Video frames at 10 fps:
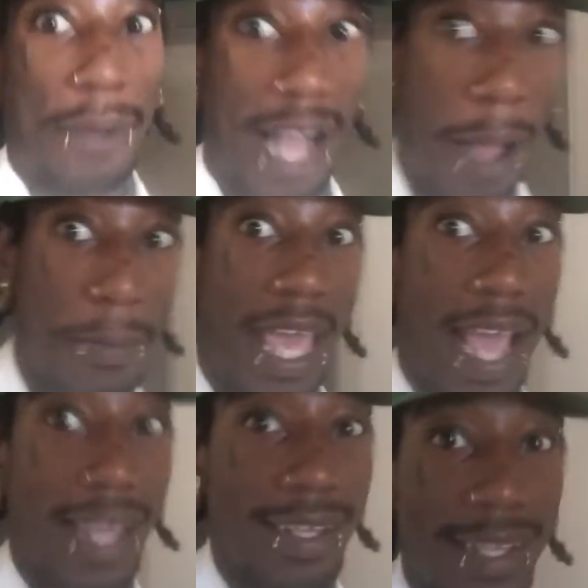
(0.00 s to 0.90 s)
a
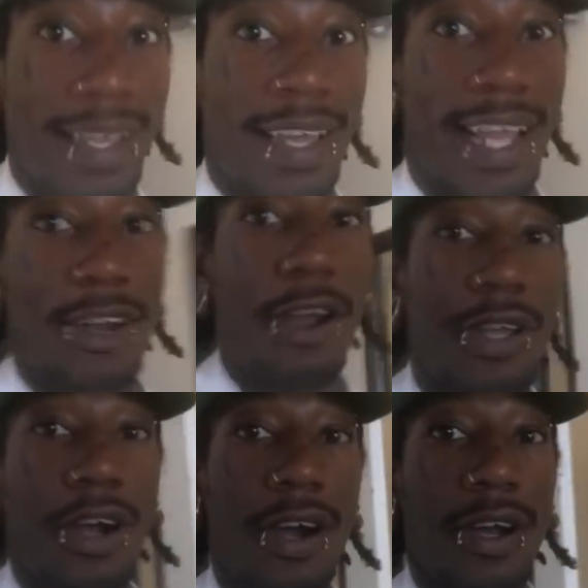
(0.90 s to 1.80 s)
bobcat in our
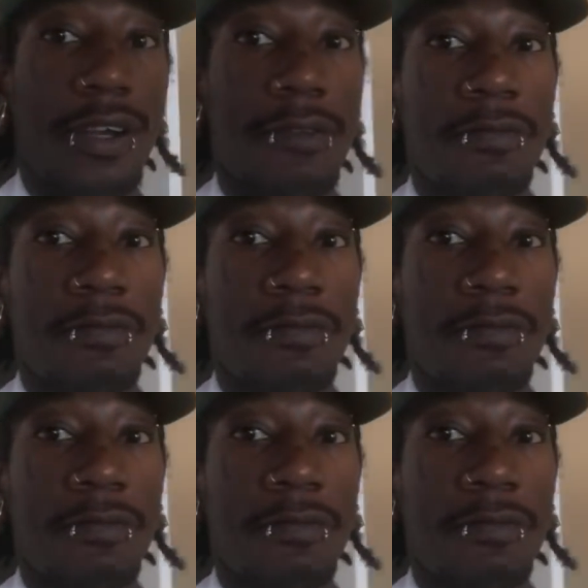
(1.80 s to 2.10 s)
yard.